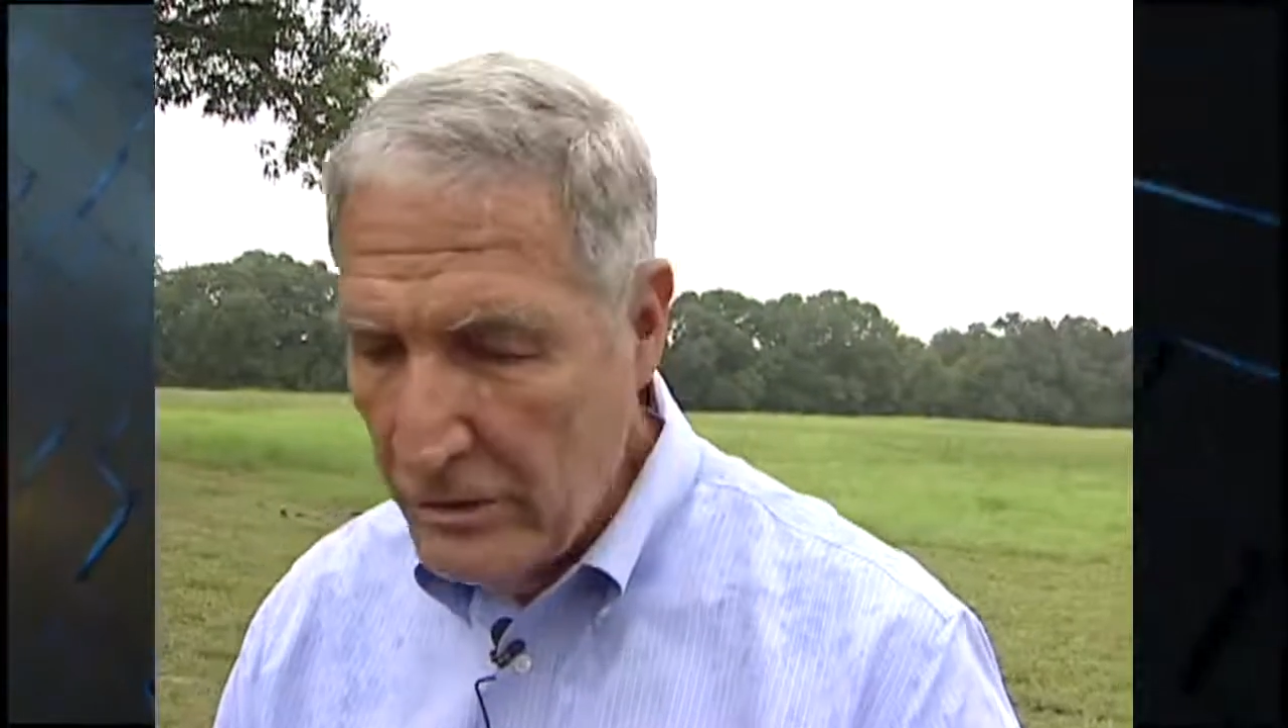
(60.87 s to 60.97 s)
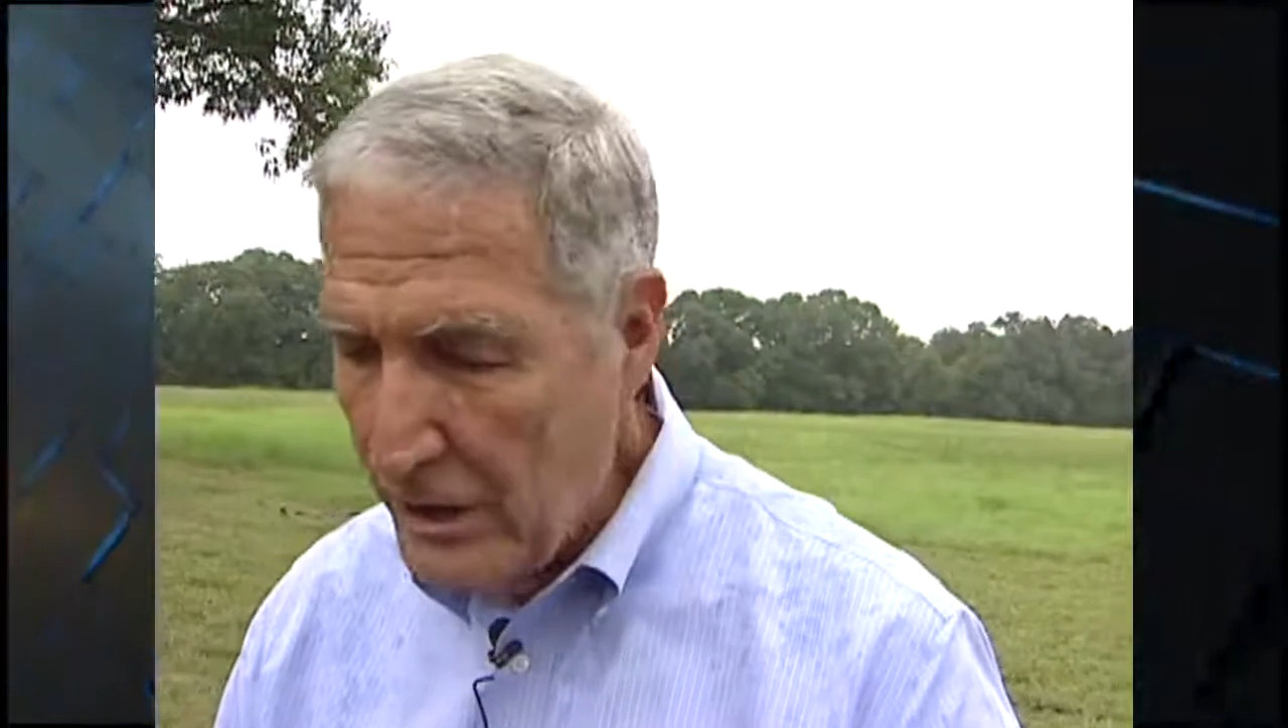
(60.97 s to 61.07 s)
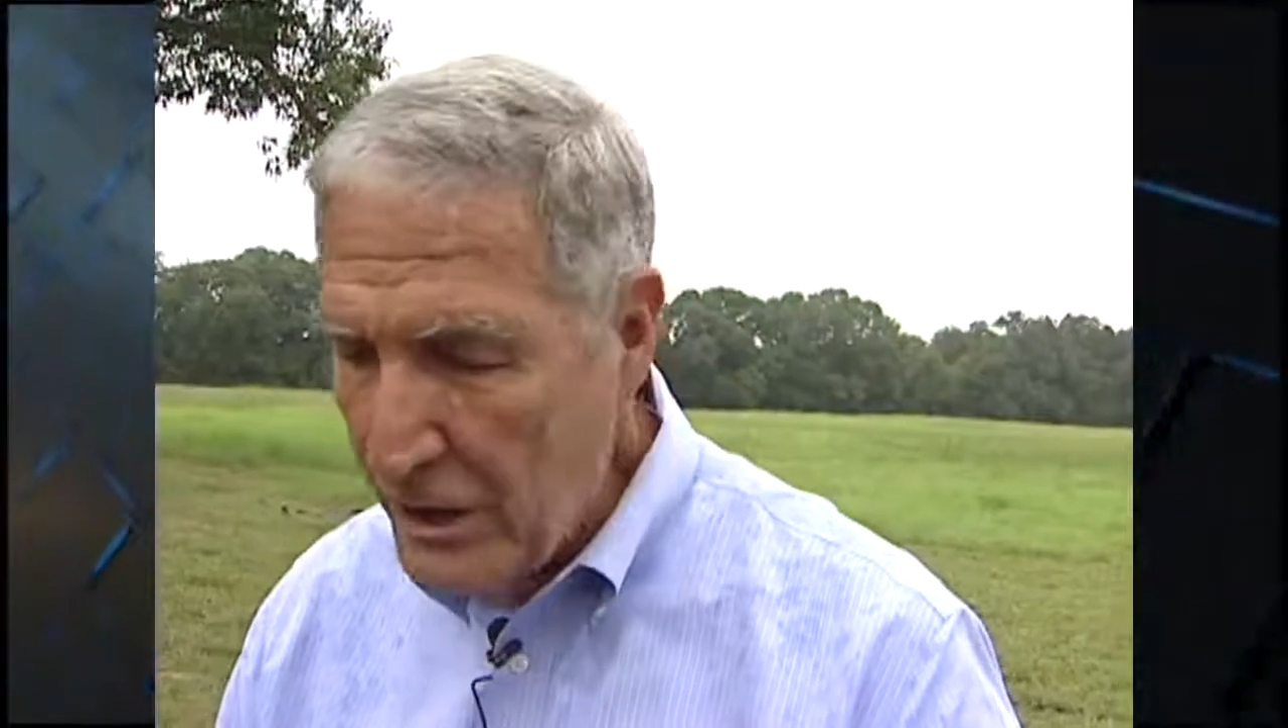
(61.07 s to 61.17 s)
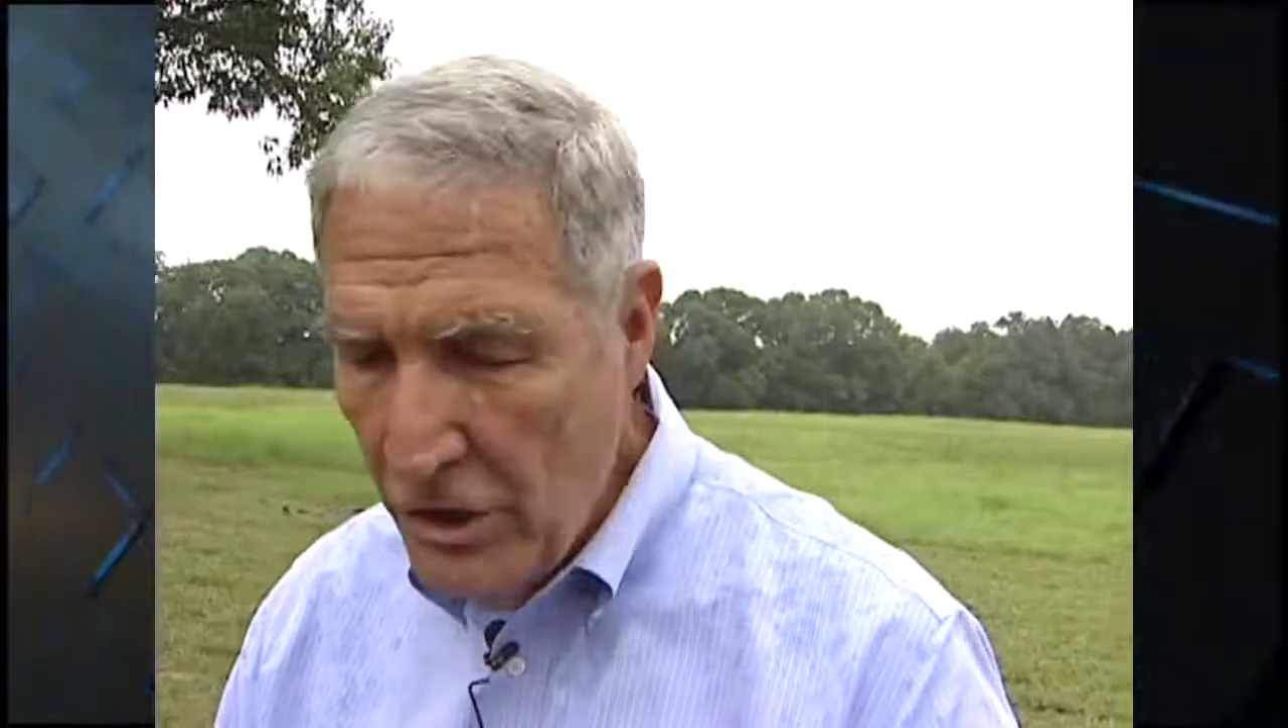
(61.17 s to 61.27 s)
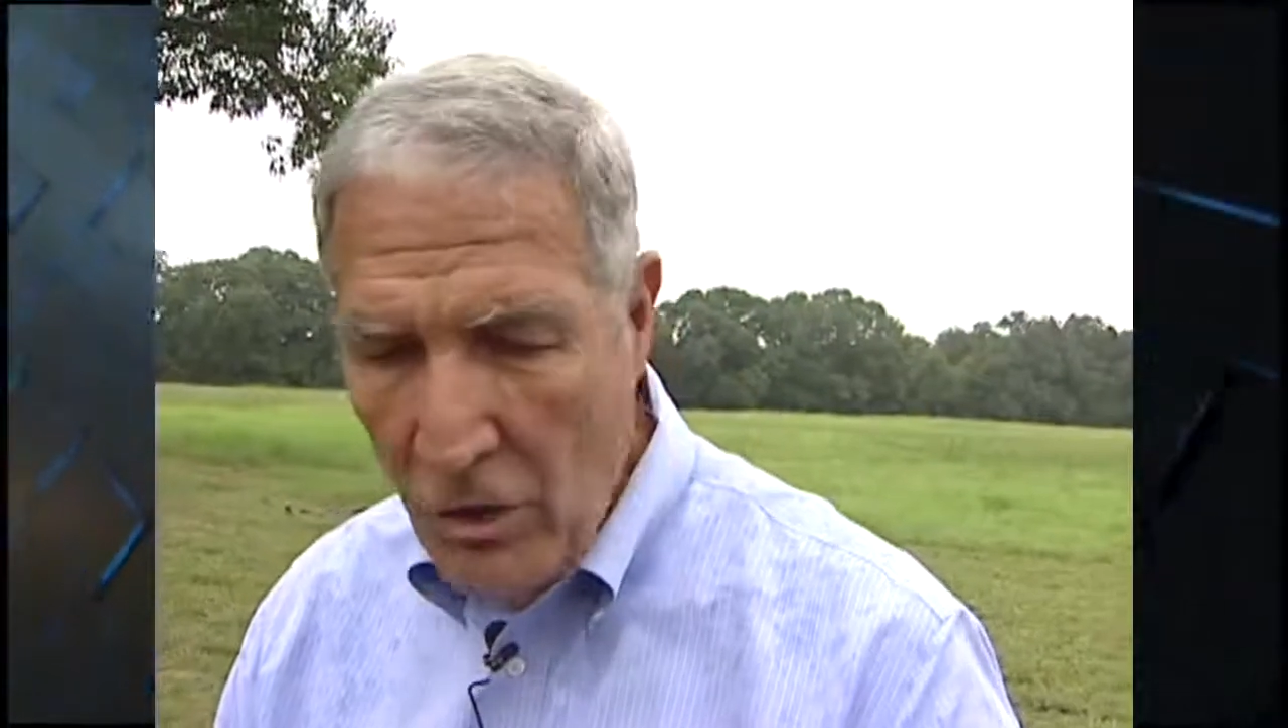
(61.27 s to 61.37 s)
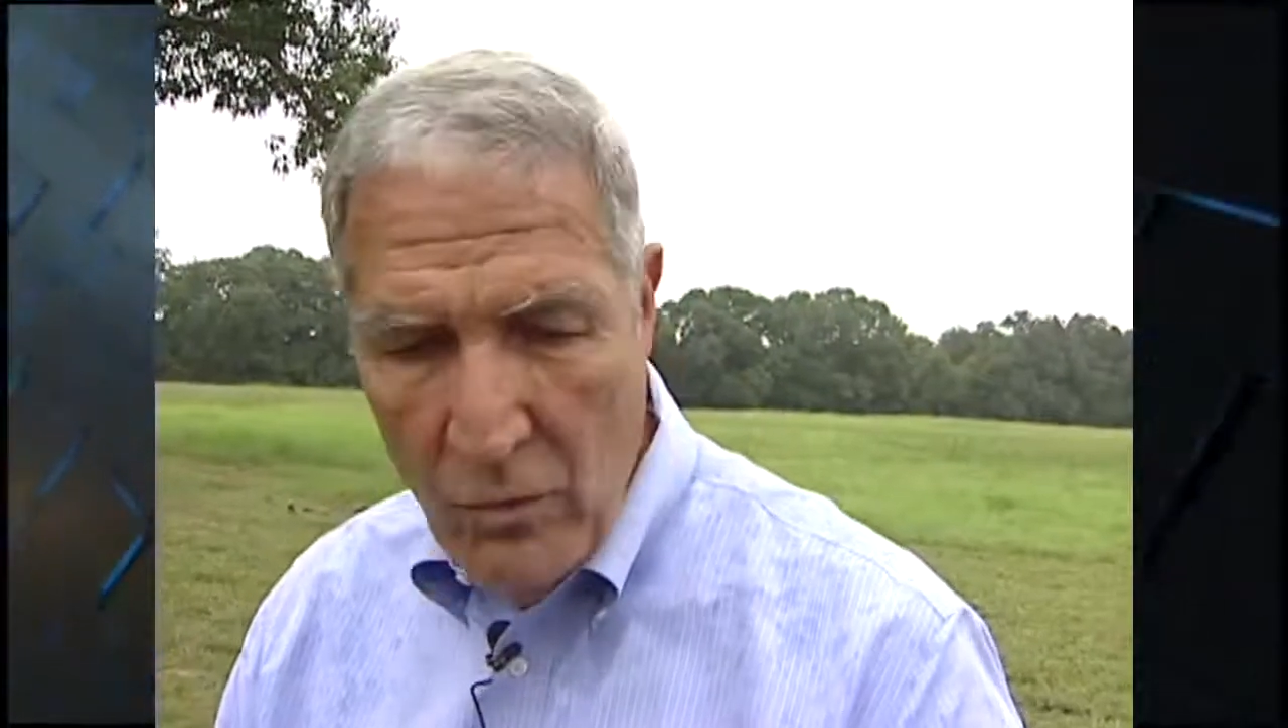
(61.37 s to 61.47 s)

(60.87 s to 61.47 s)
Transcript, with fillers: didn't know